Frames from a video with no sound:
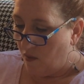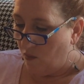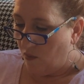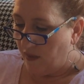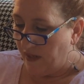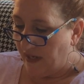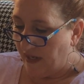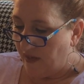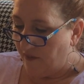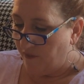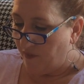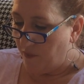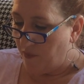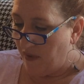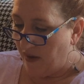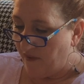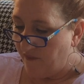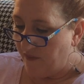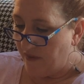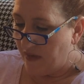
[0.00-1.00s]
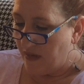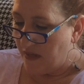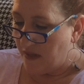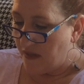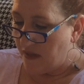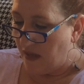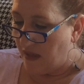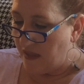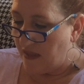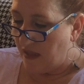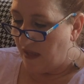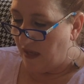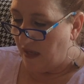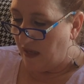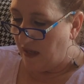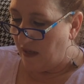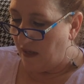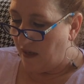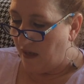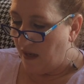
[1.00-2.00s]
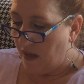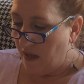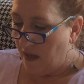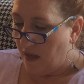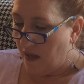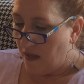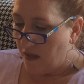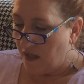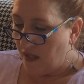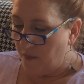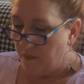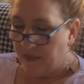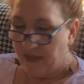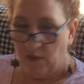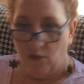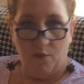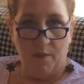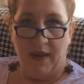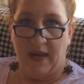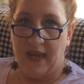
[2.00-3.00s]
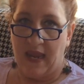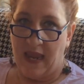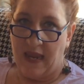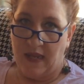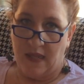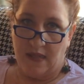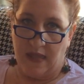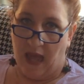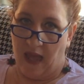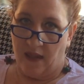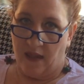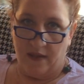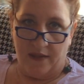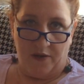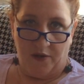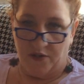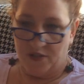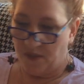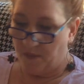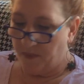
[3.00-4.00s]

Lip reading: we'll eat them for breakfast, and then somebody will make egg salad or